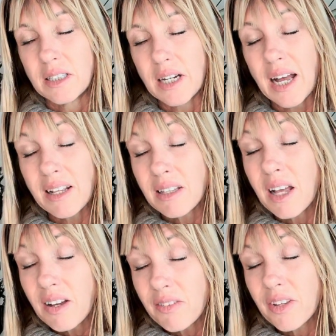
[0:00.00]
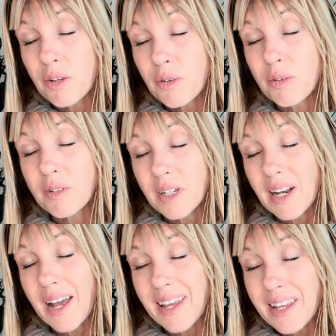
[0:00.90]
I love you and
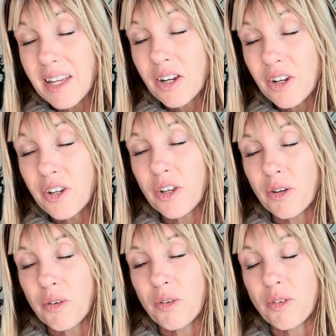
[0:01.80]
I hear you.